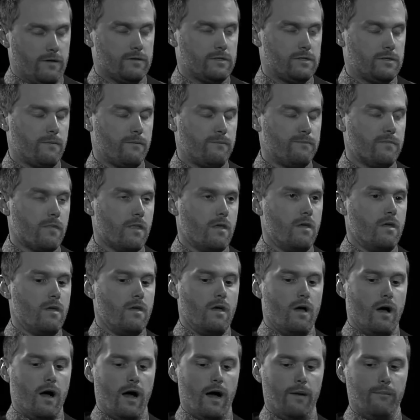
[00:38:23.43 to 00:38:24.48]
Yes.
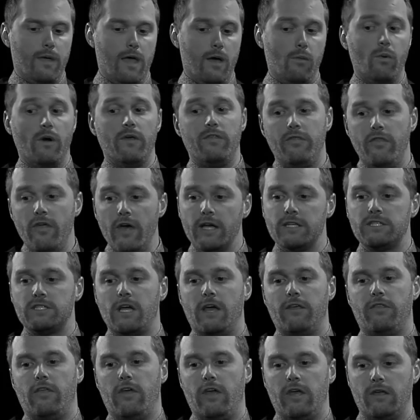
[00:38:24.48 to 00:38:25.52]
And with
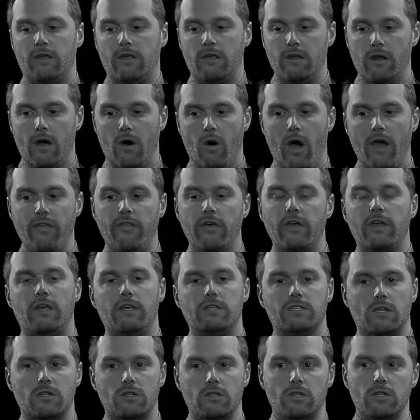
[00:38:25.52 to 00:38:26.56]
this, I think
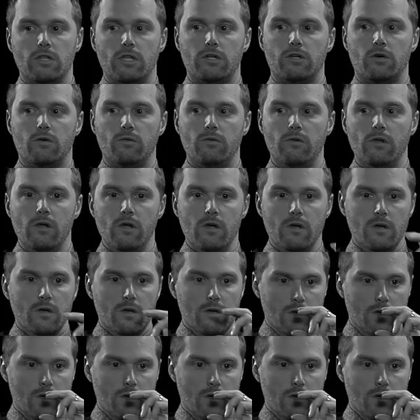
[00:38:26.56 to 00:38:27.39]
he's a little